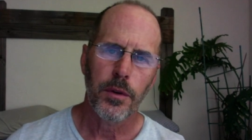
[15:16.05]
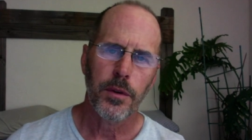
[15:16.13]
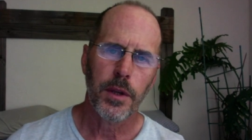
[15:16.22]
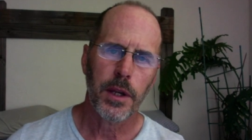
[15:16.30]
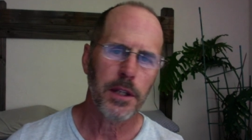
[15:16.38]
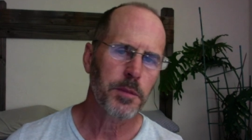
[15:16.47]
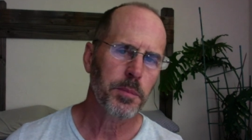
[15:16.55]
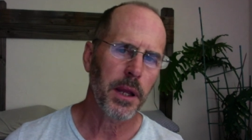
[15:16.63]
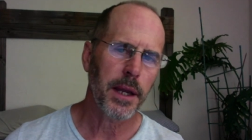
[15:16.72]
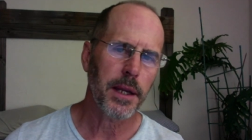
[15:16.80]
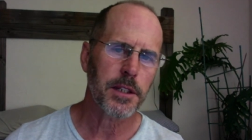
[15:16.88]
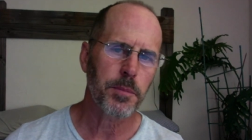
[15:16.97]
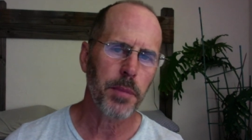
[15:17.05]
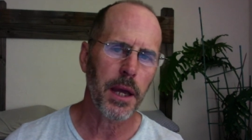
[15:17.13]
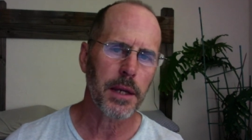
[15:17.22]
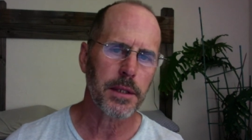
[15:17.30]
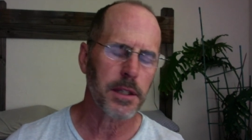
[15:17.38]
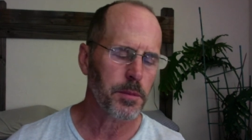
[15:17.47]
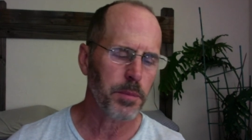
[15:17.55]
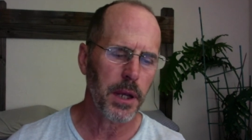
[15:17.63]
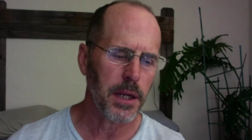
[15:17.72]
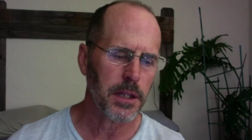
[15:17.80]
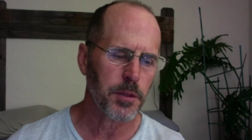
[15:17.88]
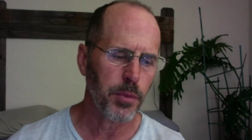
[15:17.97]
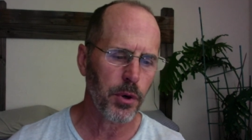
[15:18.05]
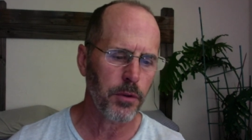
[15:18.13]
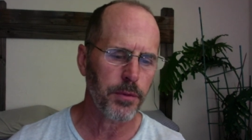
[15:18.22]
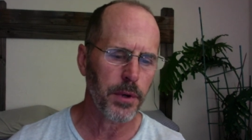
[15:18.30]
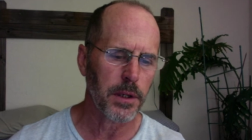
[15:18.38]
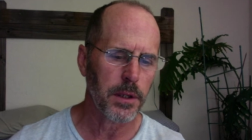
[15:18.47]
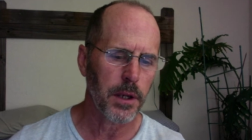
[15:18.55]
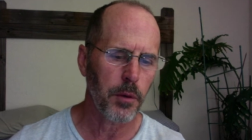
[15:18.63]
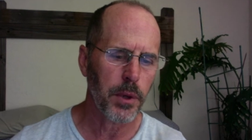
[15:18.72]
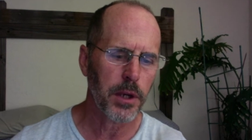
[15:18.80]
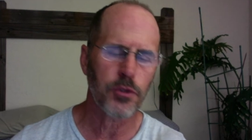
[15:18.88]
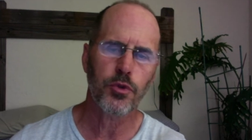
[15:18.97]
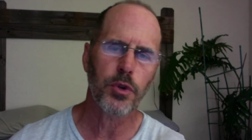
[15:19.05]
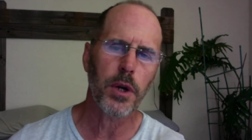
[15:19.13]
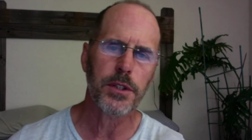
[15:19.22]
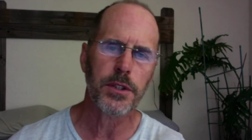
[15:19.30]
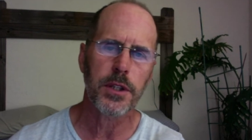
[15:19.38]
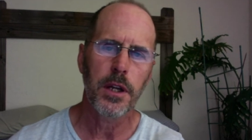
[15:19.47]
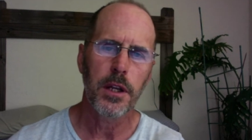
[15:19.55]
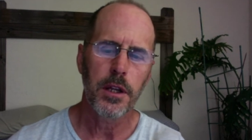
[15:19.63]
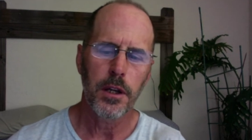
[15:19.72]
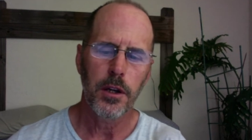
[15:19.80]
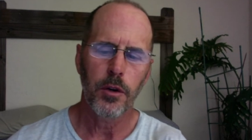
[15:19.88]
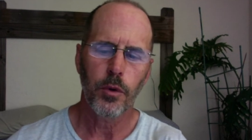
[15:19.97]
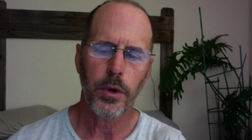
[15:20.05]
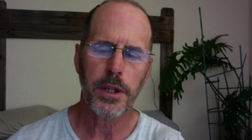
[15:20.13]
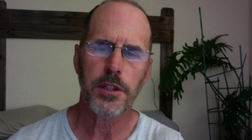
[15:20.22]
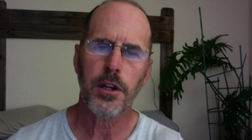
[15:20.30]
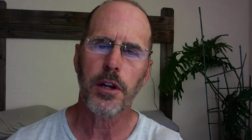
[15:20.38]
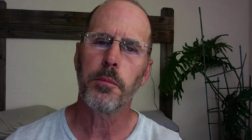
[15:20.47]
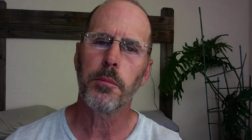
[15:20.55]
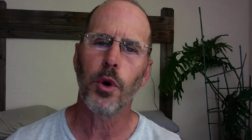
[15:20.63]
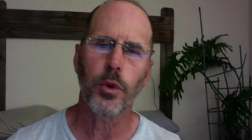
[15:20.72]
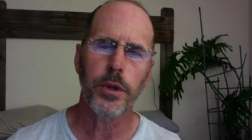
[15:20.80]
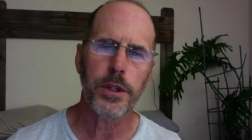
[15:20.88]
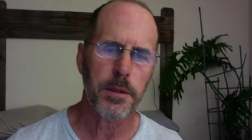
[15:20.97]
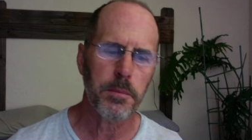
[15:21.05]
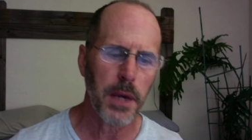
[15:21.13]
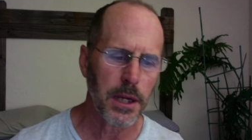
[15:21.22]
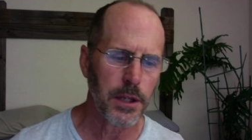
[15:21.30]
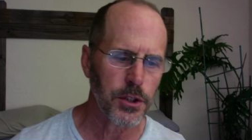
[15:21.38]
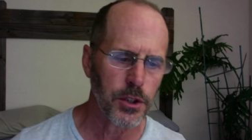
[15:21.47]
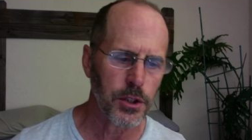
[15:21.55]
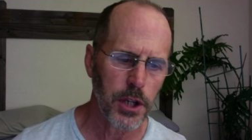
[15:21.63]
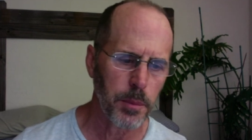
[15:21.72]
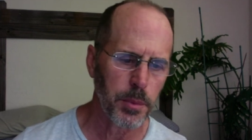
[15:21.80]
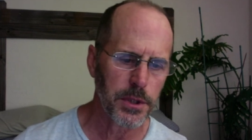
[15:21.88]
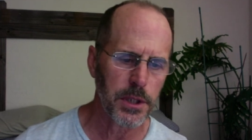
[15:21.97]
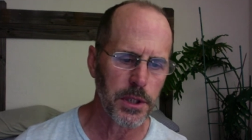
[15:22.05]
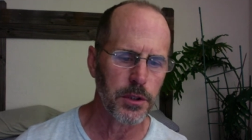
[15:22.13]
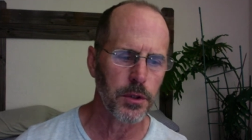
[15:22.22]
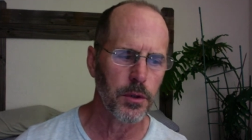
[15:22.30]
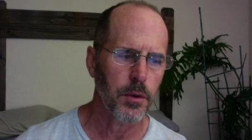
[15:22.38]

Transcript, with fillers: that his plan is best, his plan is perfect, and we can trust what he's going to mold us and make us and shape us into.